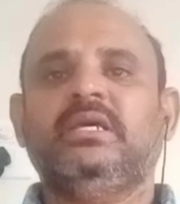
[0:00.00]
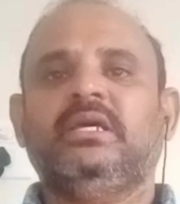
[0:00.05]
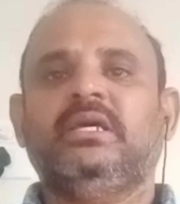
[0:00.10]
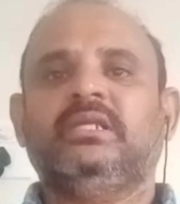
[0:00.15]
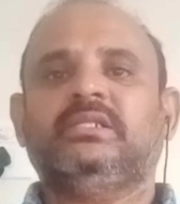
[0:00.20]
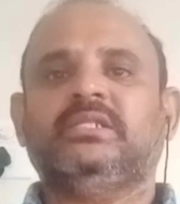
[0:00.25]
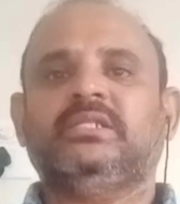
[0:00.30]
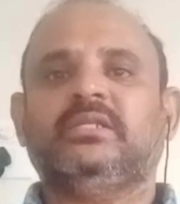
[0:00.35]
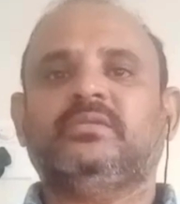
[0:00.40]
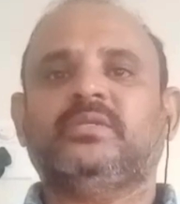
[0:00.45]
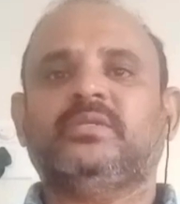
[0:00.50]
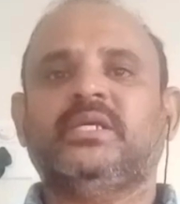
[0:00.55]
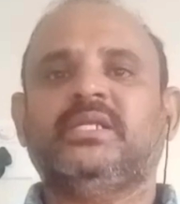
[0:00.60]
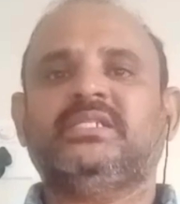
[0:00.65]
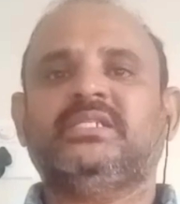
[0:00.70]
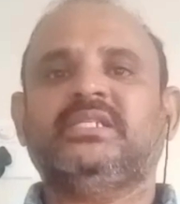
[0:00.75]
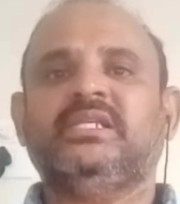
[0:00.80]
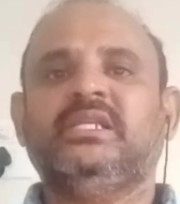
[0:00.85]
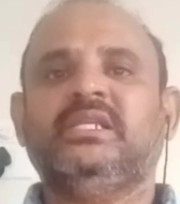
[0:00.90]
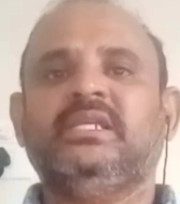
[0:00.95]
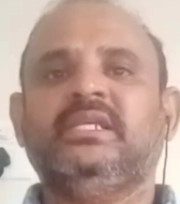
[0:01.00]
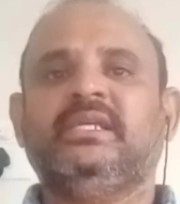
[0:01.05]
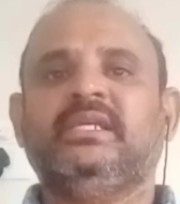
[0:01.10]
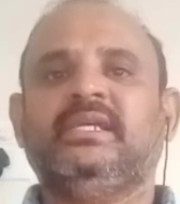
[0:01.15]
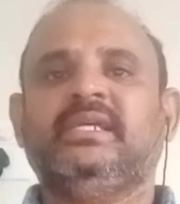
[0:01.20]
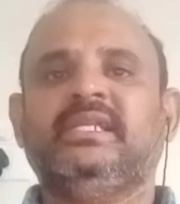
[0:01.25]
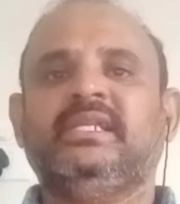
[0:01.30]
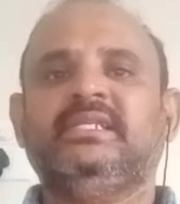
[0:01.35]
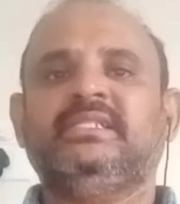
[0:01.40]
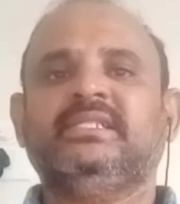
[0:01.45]
substantially
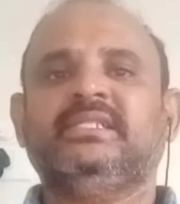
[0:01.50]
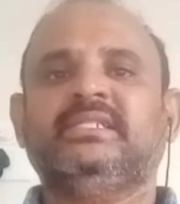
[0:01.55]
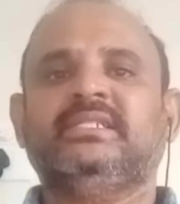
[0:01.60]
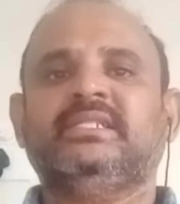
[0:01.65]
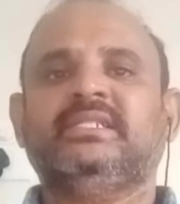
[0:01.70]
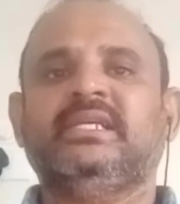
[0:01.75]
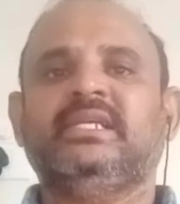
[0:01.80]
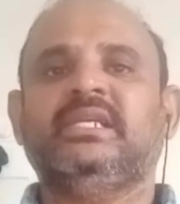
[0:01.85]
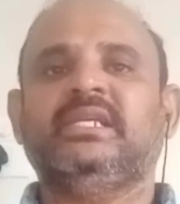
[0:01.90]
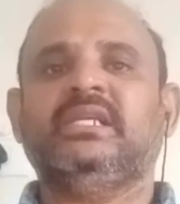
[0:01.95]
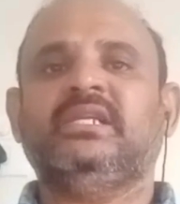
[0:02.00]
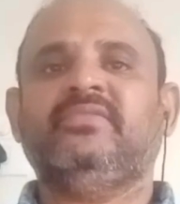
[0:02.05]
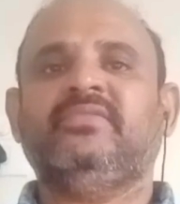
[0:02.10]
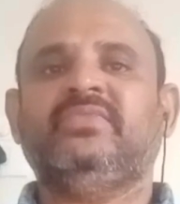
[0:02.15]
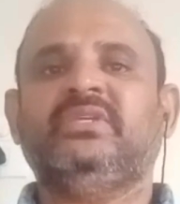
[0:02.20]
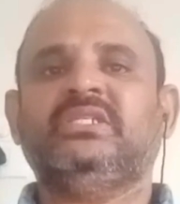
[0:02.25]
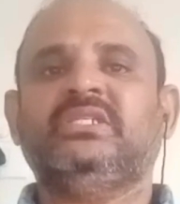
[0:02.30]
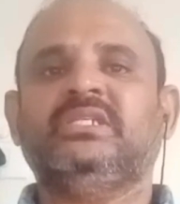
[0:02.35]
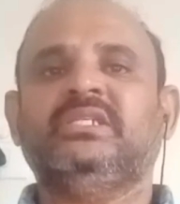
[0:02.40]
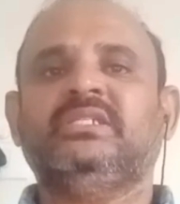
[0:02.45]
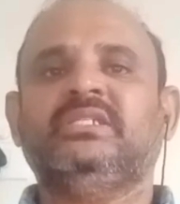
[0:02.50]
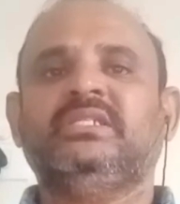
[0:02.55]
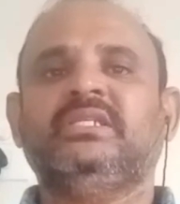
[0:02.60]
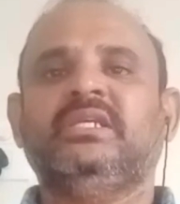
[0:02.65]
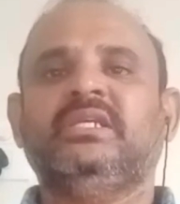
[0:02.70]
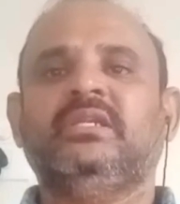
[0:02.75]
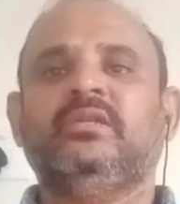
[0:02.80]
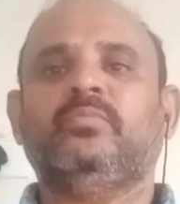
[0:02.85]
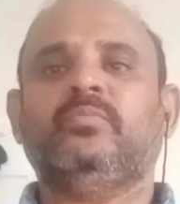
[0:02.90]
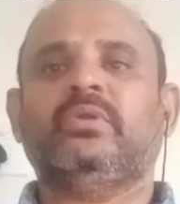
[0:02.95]
increases cycle efficiency
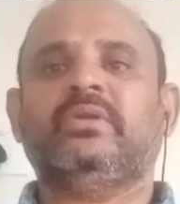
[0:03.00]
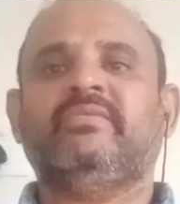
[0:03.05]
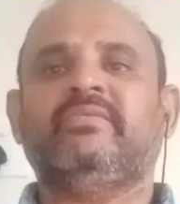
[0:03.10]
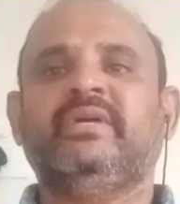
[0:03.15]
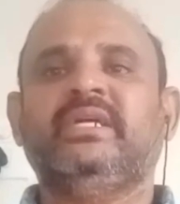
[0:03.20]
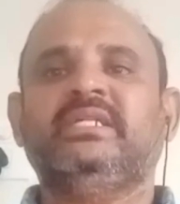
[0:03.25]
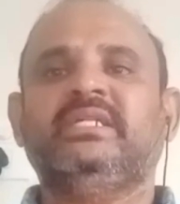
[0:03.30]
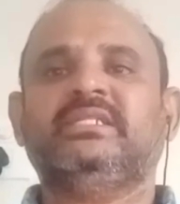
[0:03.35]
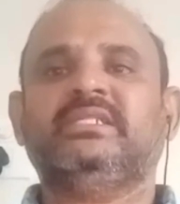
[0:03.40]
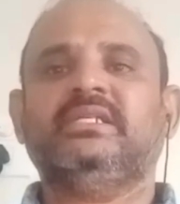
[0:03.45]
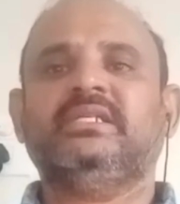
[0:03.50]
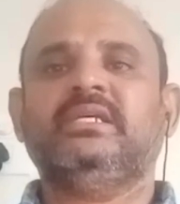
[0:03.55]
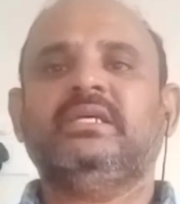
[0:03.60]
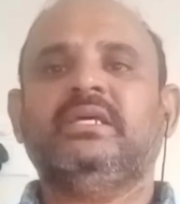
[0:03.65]
and provides